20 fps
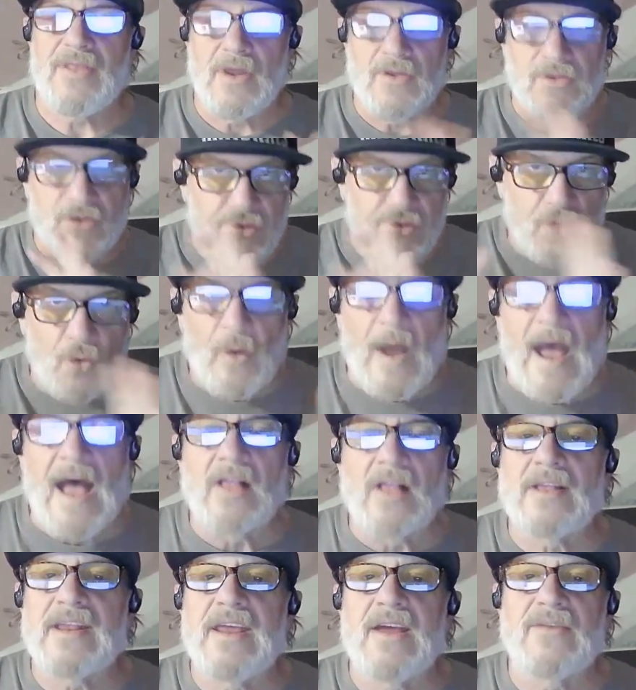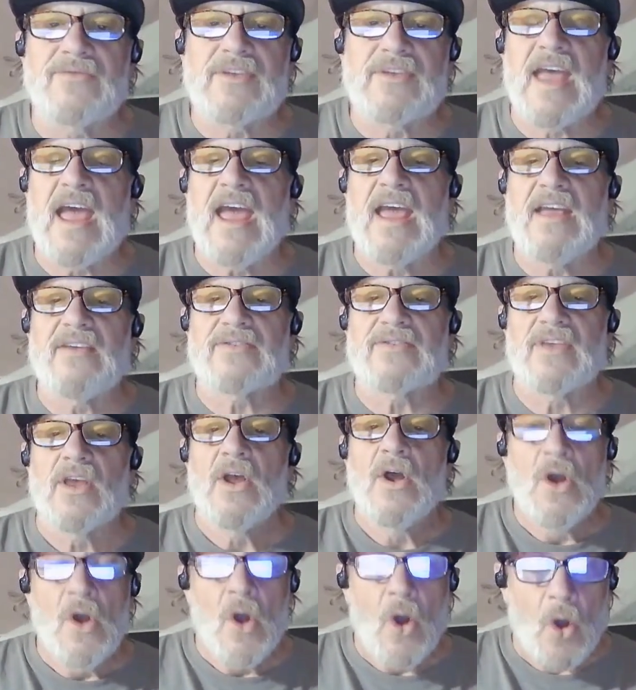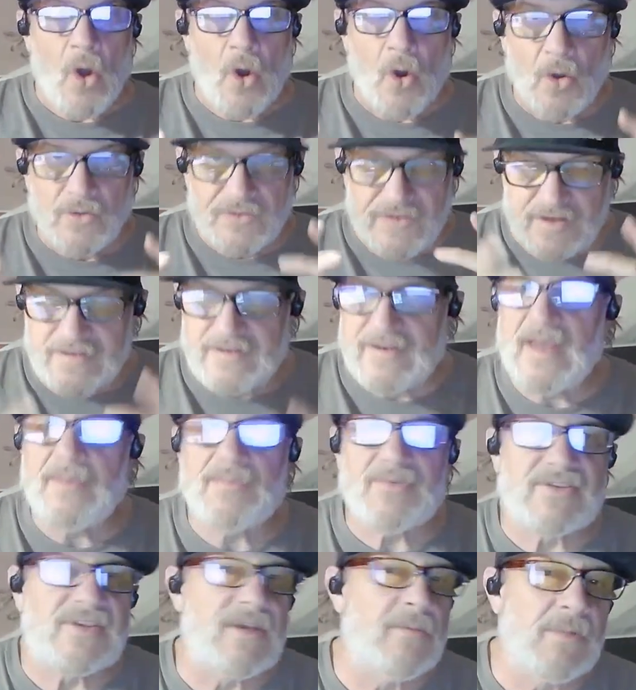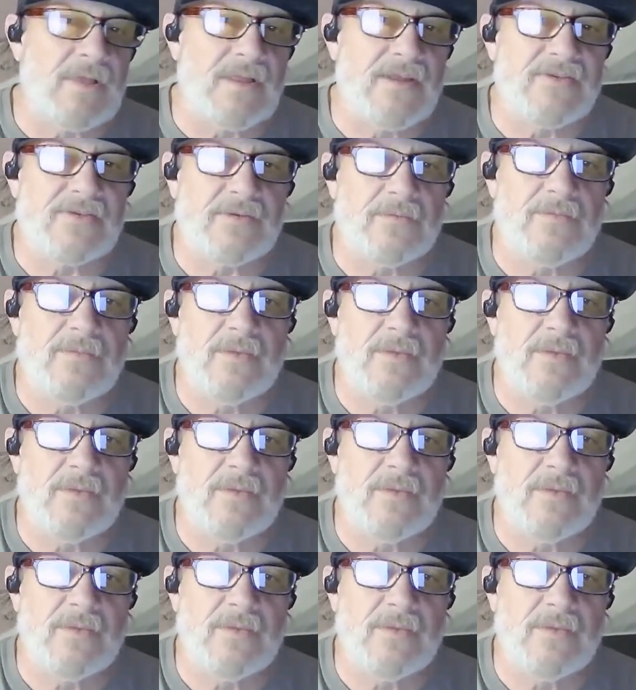The duality of taste holds a deep symbolism,